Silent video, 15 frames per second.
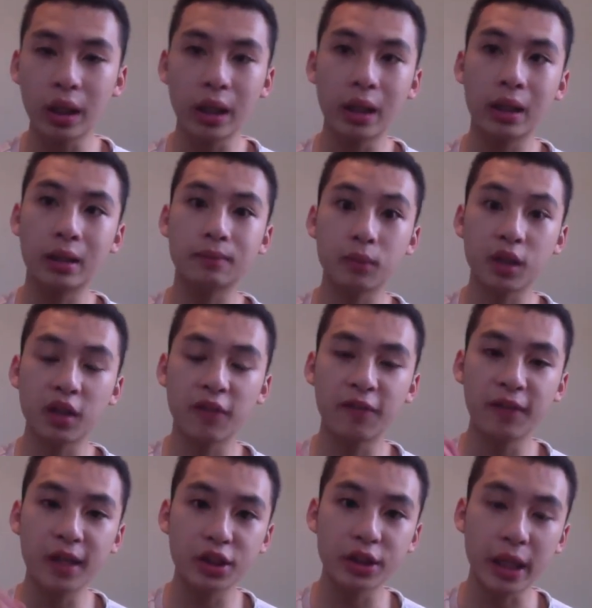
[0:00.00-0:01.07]
the
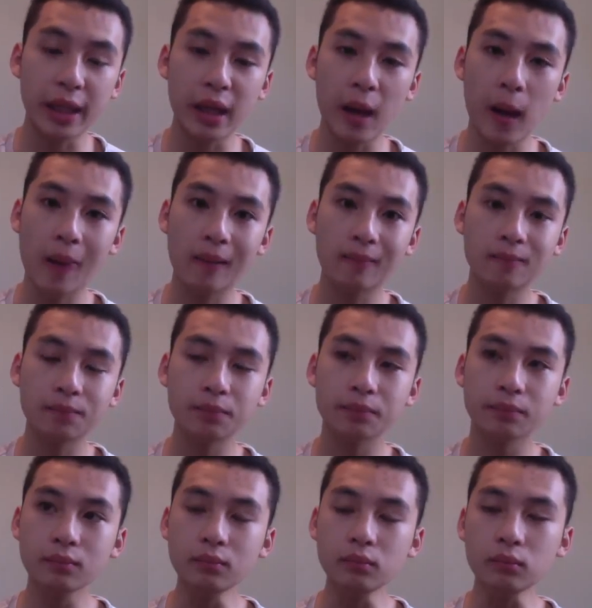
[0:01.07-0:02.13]
first day,
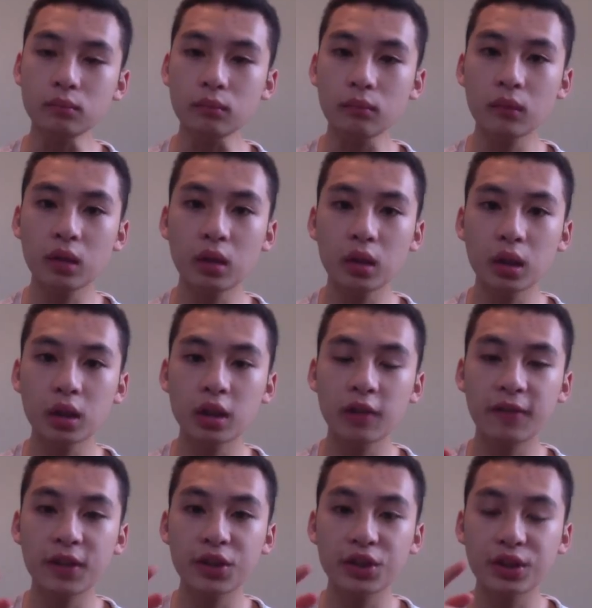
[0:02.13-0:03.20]
the
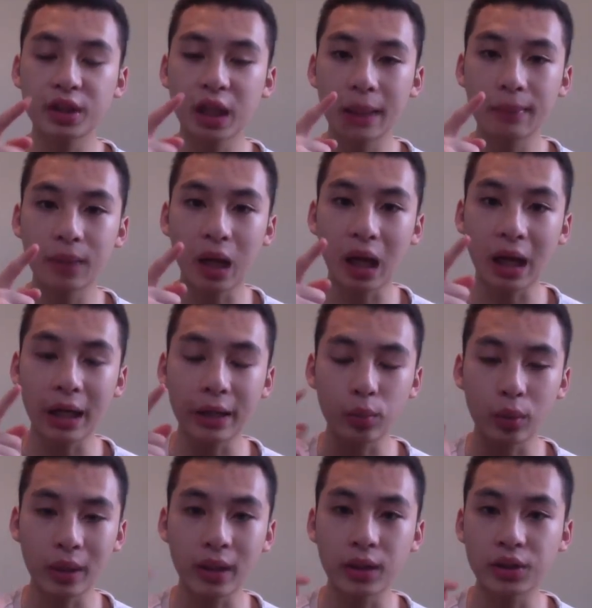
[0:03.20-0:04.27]
first time that I
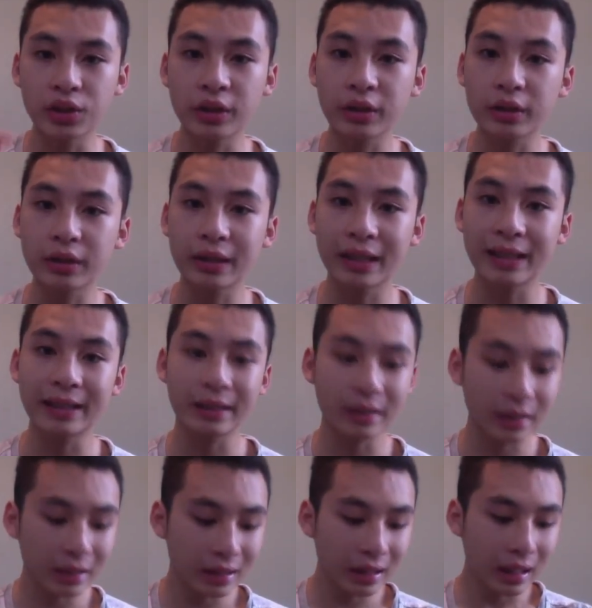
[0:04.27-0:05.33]
went to get it,
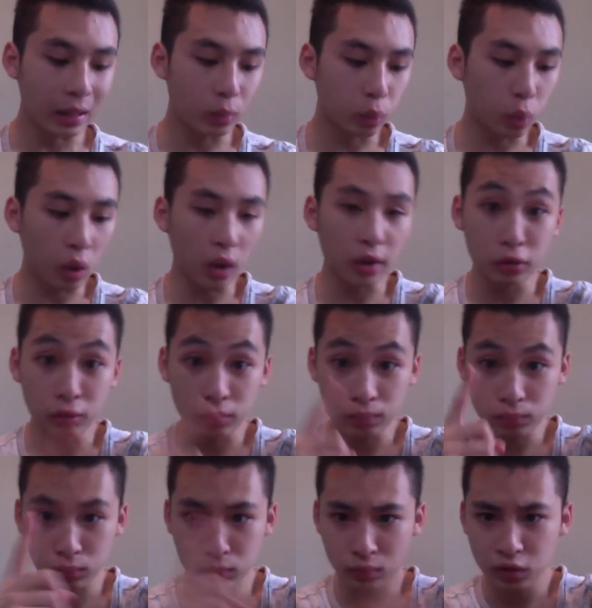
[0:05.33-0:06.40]
I'd one
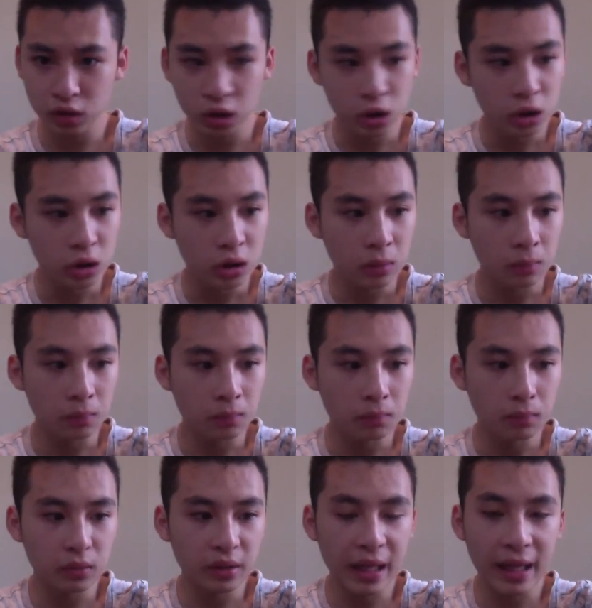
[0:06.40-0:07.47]

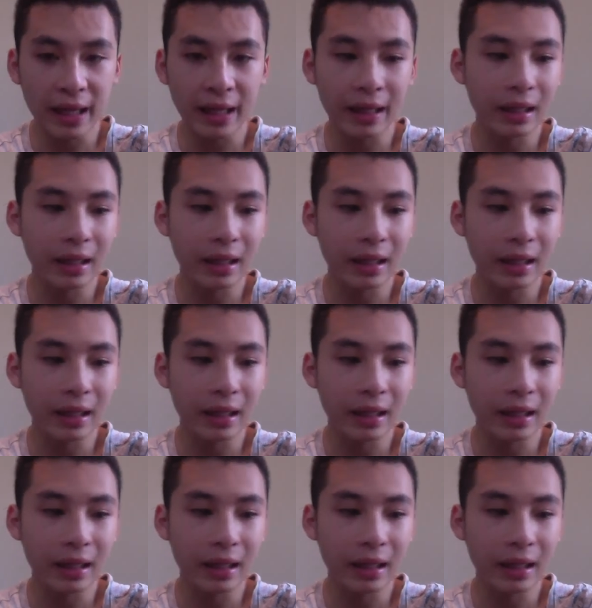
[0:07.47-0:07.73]
there,